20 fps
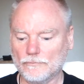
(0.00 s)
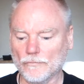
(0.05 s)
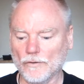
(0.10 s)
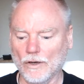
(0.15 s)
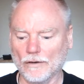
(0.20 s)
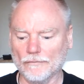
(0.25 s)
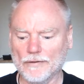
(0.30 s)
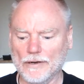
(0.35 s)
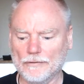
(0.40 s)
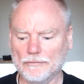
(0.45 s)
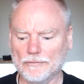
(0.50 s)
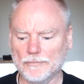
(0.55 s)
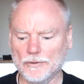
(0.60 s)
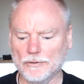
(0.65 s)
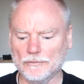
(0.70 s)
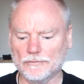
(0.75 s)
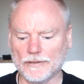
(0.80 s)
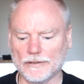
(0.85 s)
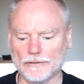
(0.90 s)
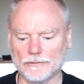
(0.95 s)
I've now
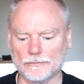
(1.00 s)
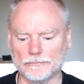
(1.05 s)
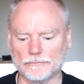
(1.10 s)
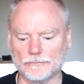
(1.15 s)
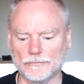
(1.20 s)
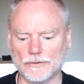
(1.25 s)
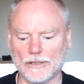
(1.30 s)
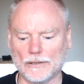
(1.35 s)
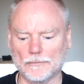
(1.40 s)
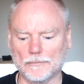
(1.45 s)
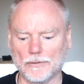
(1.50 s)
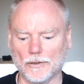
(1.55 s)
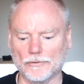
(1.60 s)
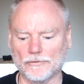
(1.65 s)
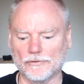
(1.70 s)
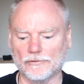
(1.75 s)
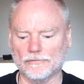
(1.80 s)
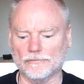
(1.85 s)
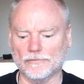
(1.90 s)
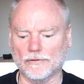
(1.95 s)
removed it and
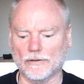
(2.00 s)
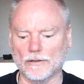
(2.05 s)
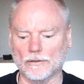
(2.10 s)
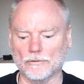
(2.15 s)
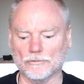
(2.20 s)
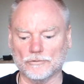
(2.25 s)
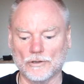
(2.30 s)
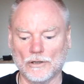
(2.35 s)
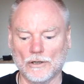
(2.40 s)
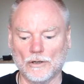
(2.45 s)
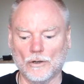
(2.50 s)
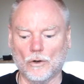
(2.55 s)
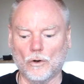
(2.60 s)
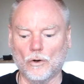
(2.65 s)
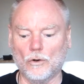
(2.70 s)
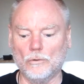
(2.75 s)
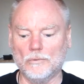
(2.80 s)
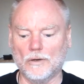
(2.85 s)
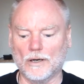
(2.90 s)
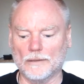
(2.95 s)
re-uploaded the files.
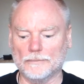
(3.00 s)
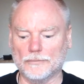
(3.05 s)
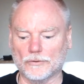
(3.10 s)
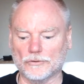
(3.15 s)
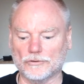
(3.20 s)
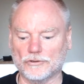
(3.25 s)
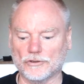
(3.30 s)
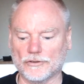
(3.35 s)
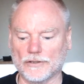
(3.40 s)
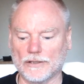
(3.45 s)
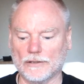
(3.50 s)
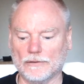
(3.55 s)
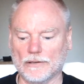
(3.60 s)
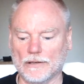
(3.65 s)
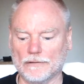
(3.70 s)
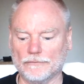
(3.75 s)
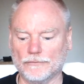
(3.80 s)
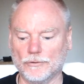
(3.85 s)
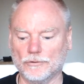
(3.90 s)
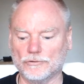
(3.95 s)
All my books should now
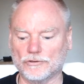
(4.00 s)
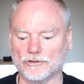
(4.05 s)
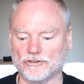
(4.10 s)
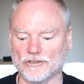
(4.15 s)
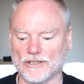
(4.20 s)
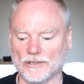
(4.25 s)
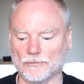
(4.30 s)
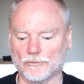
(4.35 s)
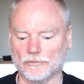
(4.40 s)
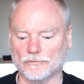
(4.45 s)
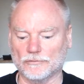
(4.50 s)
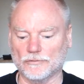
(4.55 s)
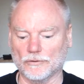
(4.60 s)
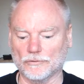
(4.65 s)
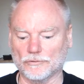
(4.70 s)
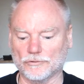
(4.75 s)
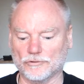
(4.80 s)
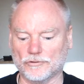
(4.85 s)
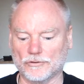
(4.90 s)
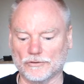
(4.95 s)
have user-settable
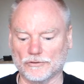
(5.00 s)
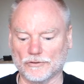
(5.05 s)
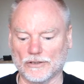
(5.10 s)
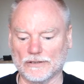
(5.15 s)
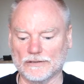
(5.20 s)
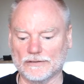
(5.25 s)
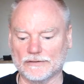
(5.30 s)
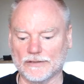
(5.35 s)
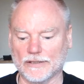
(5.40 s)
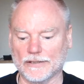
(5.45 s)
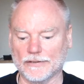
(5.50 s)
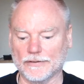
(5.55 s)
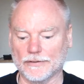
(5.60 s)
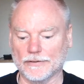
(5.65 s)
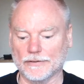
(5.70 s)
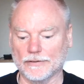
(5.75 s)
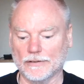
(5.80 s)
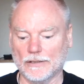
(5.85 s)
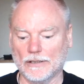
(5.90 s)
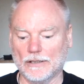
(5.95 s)
fonts as I intended.
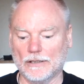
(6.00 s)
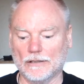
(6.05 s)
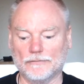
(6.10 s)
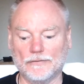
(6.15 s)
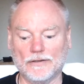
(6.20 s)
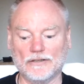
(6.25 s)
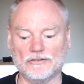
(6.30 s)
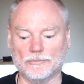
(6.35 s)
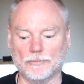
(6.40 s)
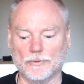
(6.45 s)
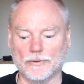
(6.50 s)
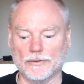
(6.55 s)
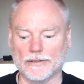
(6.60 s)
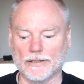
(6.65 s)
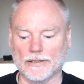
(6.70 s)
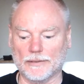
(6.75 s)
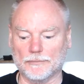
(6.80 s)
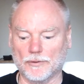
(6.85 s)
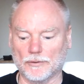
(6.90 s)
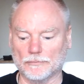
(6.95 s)
Thanks for
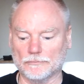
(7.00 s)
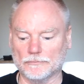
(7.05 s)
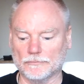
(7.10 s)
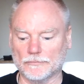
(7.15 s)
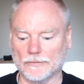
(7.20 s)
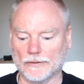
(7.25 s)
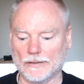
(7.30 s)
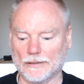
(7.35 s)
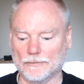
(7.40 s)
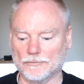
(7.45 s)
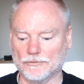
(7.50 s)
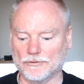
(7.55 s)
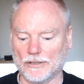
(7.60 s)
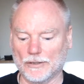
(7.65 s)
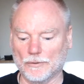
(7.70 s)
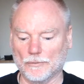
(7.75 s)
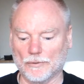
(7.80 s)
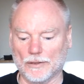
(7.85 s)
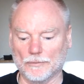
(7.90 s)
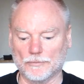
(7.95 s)
pointing out the problem. It was the
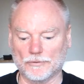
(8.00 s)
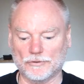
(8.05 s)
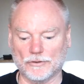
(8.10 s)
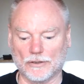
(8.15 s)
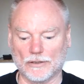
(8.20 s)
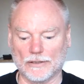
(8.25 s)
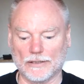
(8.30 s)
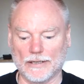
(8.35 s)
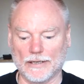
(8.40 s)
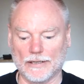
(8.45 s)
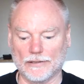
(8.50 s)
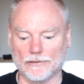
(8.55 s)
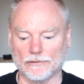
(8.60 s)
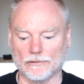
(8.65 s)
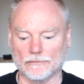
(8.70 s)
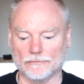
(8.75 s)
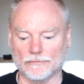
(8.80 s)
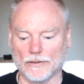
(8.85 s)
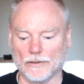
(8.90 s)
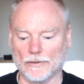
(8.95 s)
only way which I had
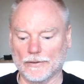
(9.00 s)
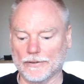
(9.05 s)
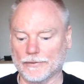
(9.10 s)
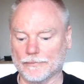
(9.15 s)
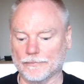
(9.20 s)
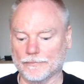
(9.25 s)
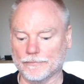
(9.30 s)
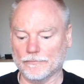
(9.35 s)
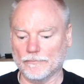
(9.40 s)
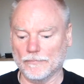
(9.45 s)
of knowing,